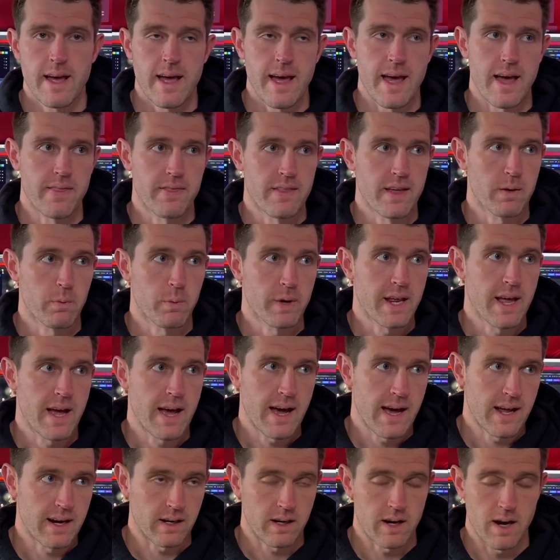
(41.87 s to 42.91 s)
and then we
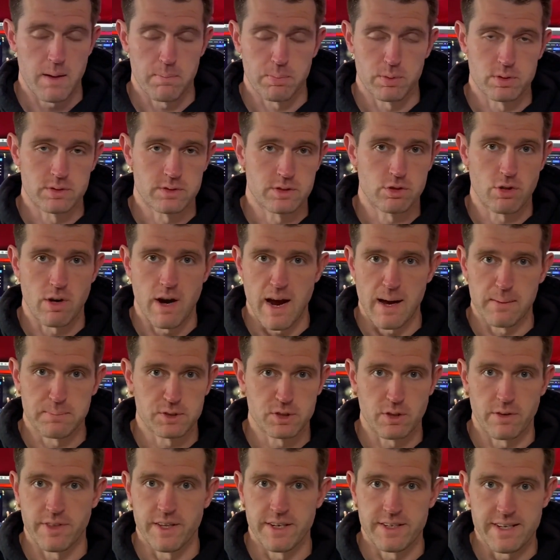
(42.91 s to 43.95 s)
had a couple drops
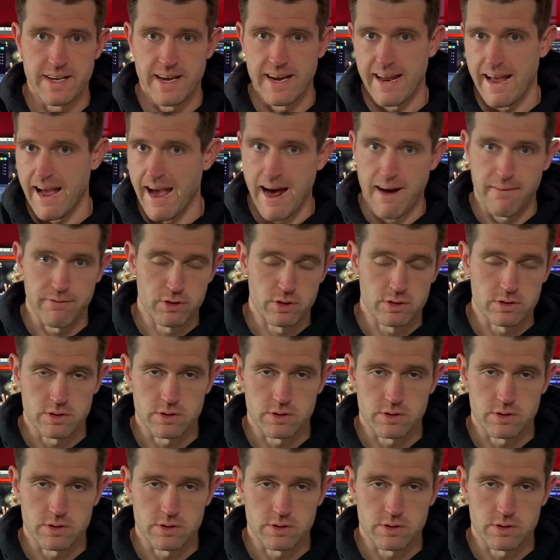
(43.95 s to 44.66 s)
on the day after.